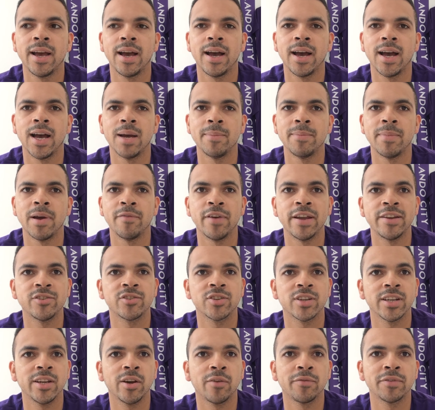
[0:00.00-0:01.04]

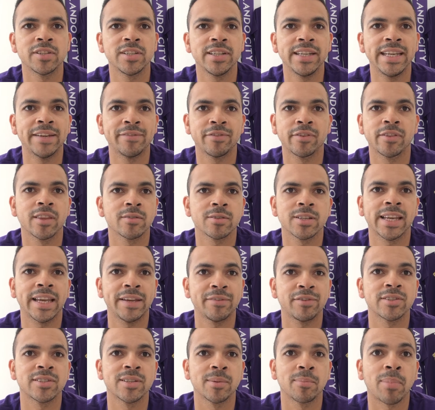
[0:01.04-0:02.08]
Eventually, obviously, give
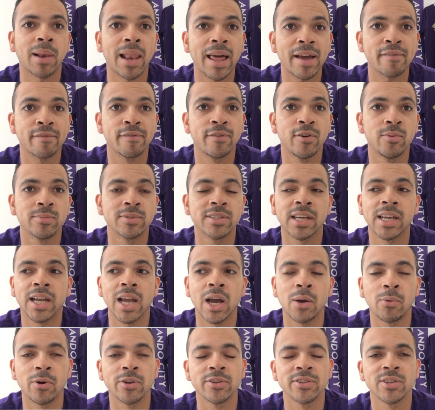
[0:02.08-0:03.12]
us the platform to
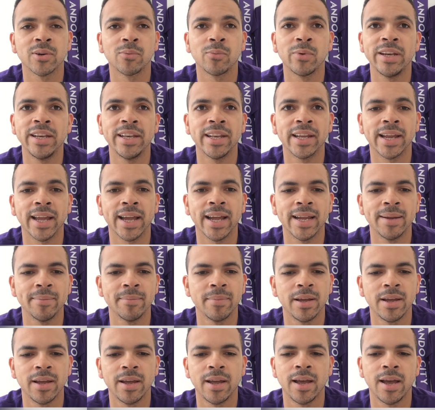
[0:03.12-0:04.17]
go on to win the
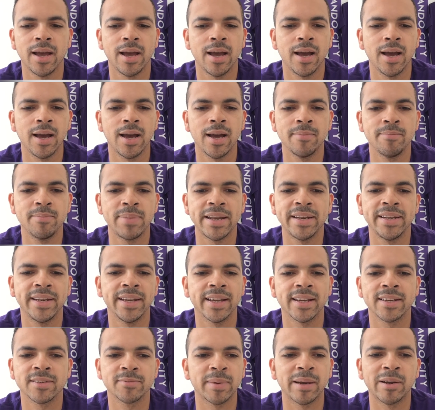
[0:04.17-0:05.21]
game.
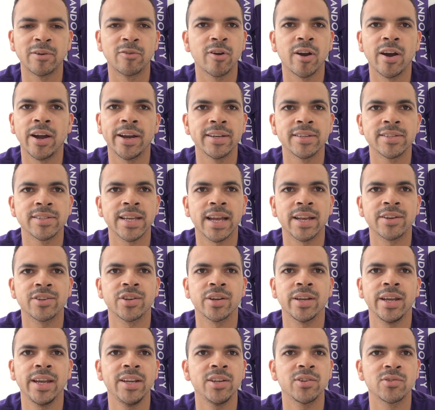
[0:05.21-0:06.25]
Bendik's been growing in
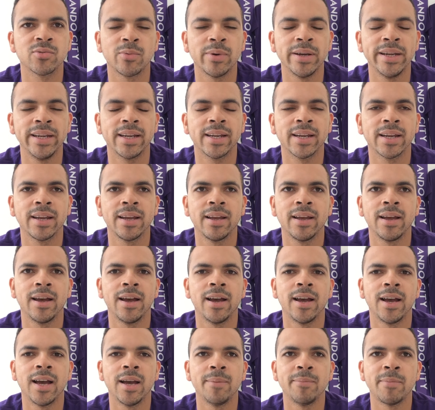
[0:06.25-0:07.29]
stature each week.
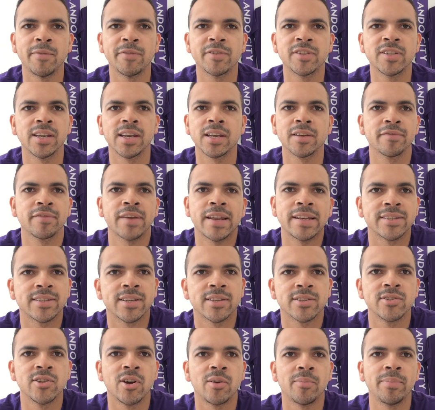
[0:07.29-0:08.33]
Obviously, the defence
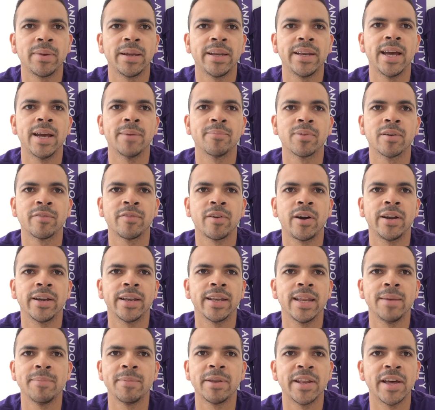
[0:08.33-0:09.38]
has not been
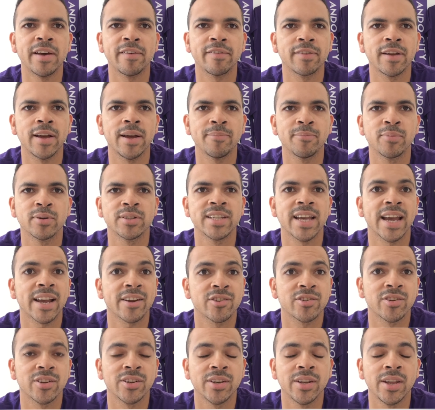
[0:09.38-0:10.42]
providing him enough
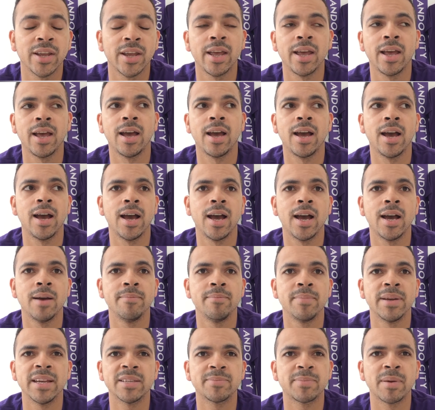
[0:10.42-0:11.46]
protection,
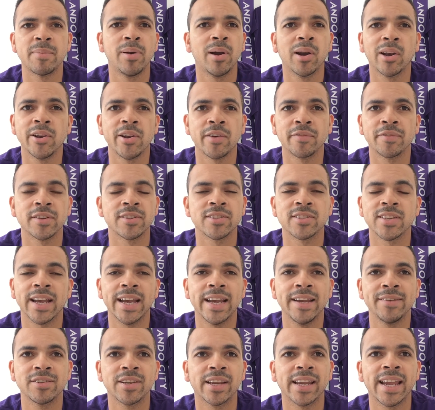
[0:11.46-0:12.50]
but he's been pulling off the
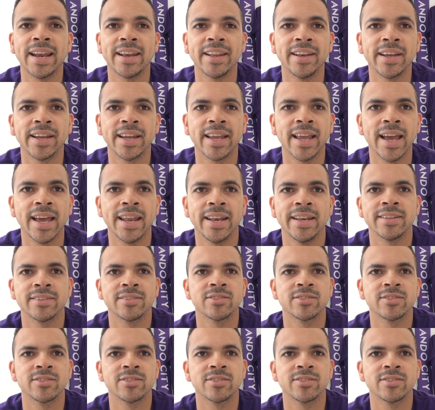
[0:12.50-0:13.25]
saves again and again.